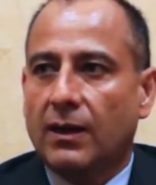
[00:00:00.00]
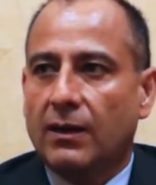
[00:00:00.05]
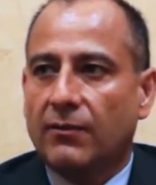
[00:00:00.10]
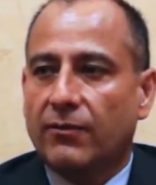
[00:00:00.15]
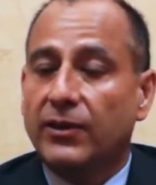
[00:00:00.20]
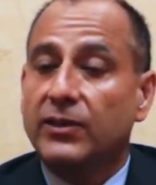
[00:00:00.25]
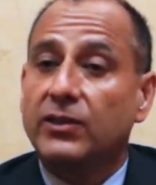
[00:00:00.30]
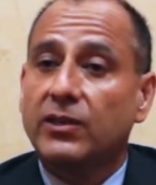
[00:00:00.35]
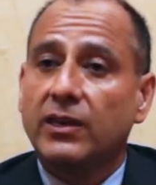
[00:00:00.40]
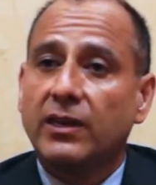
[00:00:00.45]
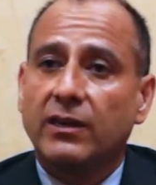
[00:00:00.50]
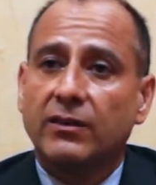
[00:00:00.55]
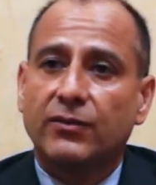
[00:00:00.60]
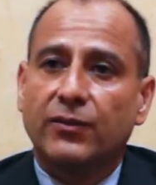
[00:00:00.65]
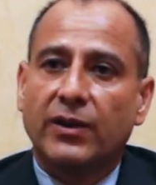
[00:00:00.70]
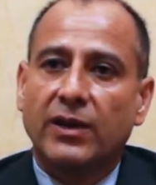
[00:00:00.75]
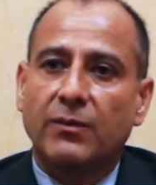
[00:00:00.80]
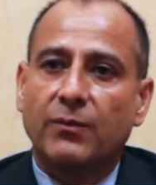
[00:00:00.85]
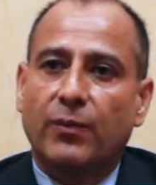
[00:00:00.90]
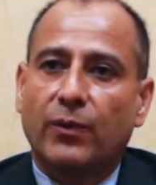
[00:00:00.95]
fatigue is
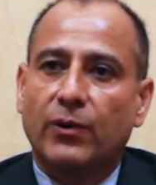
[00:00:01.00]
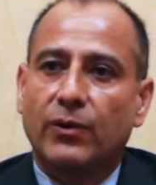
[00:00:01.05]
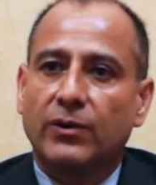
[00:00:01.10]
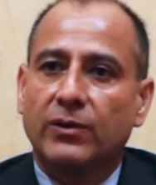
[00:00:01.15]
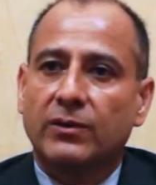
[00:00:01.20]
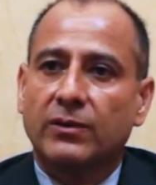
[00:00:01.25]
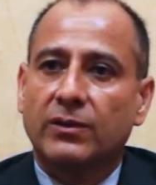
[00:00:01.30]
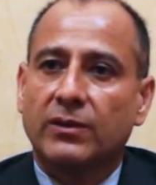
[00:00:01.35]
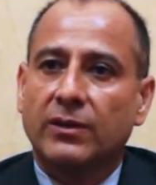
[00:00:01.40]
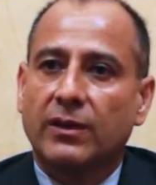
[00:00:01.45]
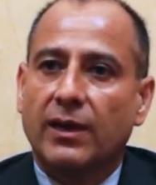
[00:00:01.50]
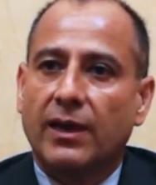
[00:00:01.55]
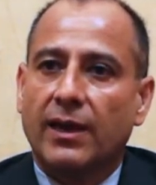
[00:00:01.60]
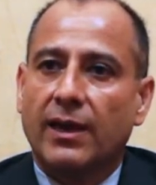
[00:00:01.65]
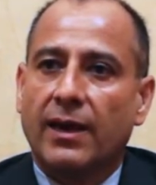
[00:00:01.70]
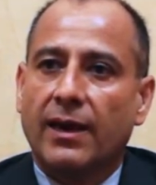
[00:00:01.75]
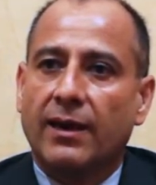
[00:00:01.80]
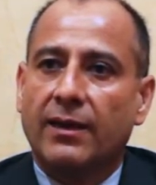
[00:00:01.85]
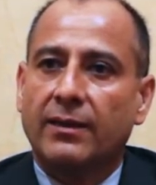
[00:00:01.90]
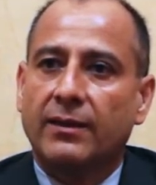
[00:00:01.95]
very important,
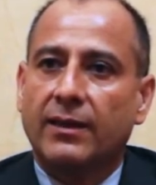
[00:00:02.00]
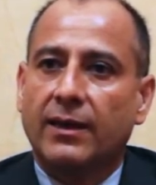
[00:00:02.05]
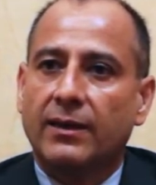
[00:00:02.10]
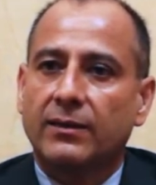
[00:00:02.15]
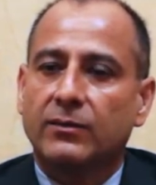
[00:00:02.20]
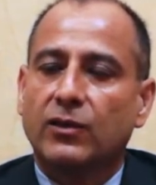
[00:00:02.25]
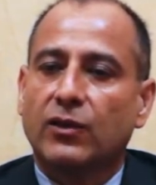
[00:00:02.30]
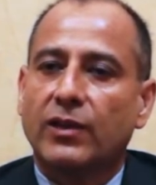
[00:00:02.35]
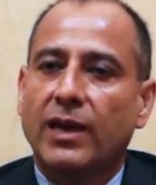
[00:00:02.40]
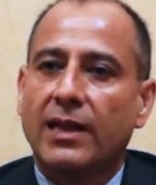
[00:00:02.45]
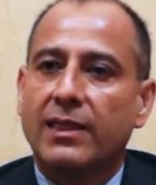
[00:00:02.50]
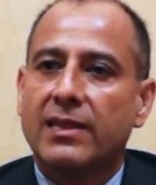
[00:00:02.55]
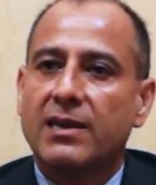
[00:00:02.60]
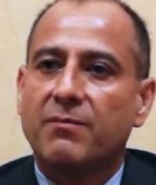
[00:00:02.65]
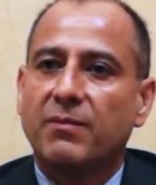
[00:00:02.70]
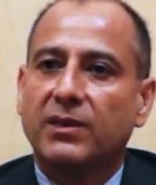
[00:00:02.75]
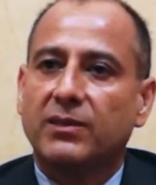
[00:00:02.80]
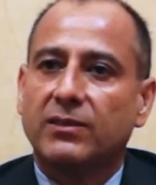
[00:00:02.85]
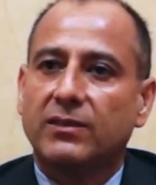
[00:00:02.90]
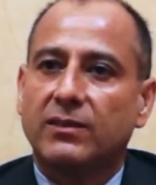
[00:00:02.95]
and so that
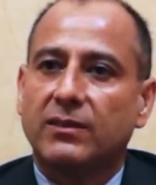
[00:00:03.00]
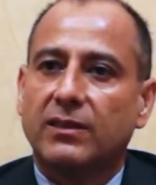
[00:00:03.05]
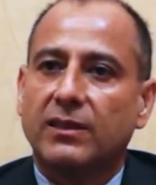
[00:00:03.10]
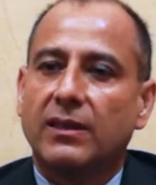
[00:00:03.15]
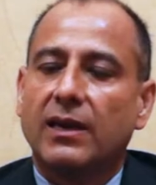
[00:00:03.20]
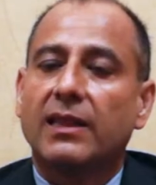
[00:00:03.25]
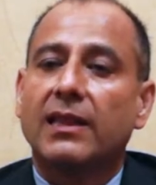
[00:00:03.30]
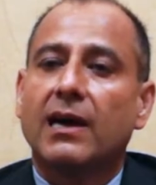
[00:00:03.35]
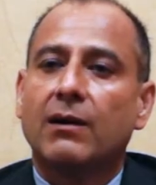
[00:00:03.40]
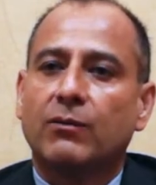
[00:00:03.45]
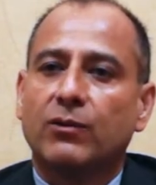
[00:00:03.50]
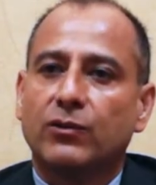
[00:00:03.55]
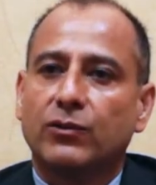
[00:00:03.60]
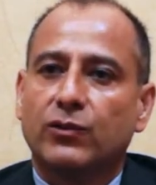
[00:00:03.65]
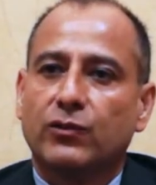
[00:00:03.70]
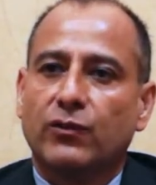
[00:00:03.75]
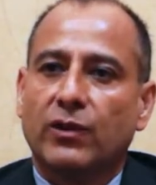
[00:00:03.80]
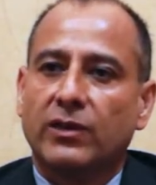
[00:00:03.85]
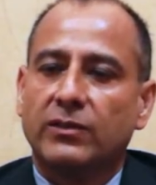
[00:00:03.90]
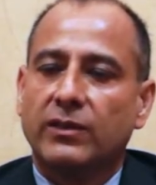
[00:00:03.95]
limits the allowable
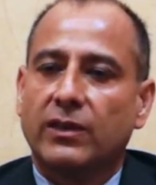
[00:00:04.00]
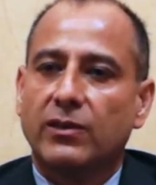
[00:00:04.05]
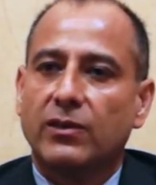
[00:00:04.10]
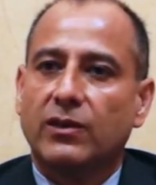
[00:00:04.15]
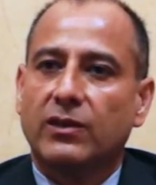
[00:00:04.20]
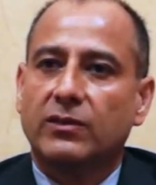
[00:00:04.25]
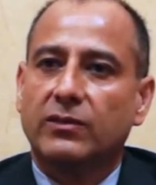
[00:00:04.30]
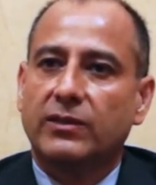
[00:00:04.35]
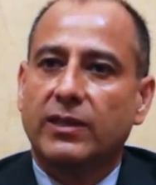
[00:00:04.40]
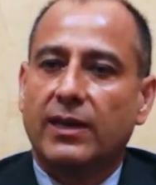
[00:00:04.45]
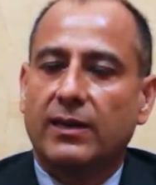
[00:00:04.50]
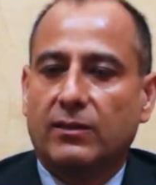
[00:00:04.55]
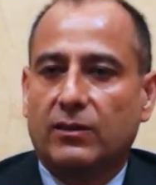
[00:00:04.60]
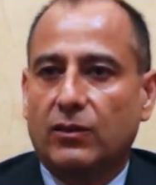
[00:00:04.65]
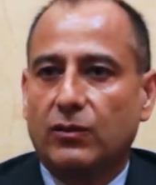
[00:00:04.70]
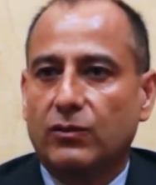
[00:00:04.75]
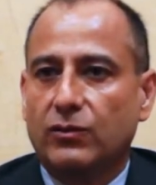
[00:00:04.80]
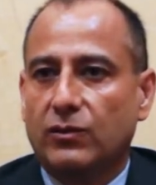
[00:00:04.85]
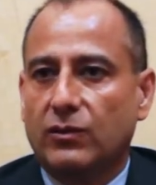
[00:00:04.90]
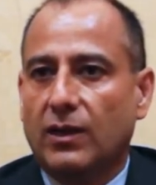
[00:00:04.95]
stress that you can take
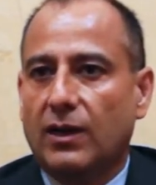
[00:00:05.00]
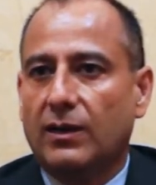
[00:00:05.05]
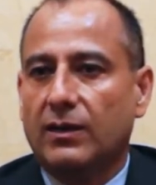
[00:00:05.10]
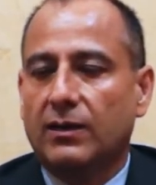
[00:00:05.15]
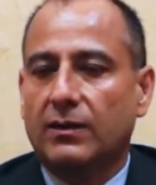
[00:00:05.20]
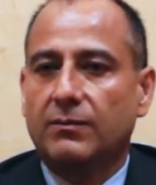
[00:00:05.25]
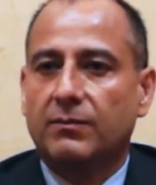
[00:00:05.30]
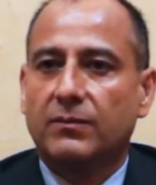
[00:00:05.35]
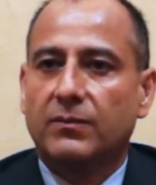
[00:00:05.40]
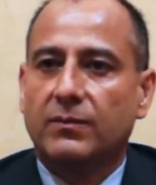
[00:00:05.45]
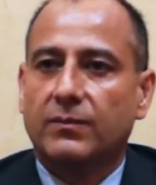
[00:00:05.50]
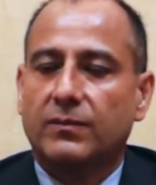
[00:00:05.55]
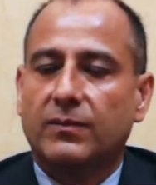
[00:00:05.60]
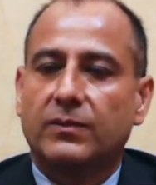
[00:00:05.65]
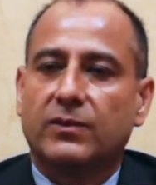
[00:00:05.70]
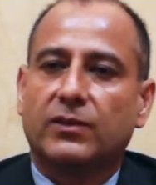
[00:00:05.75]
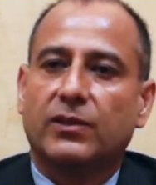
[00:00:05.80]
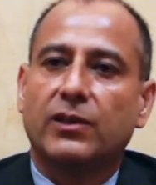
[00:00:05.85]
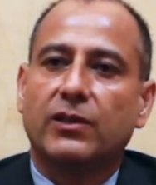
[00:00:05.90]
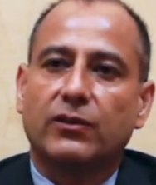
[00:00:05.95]
those
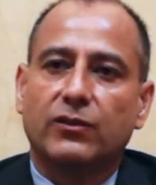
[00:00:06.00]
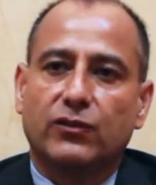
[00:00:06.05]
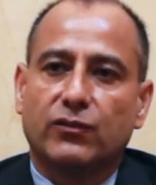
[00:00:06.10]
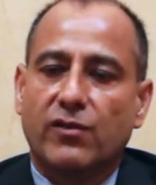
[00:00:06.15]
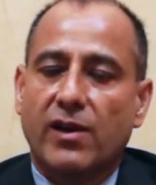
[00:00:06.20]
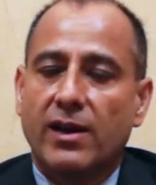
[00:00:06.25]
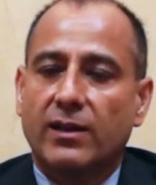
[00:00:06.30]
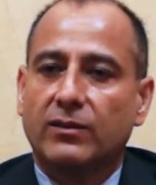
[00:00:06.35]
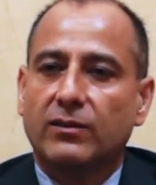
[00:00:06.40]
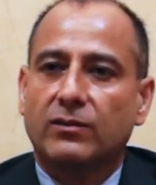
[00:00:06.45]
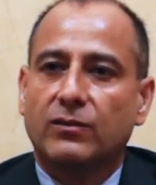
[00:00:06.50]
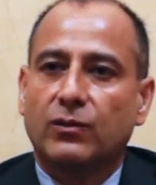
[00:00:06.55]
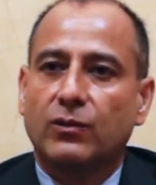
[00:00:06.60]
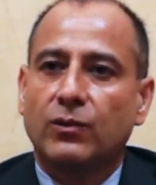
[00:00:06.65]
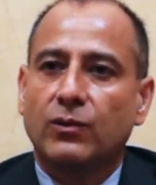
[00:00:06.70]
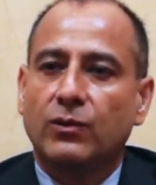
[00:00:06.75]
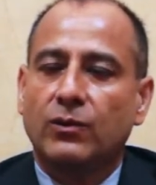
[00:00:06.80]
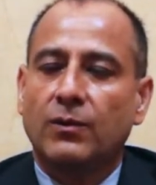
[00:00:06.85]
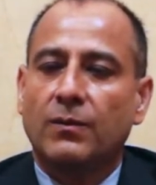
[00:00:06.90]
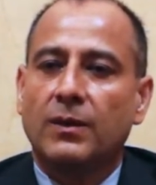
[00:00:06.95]
steel strands
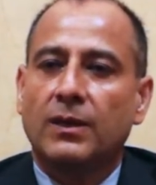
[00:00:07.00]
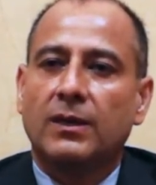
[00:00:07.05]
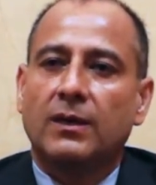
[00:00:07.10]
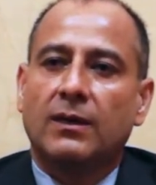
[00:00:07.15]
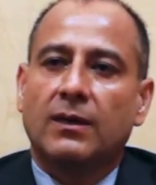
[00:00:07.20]
to.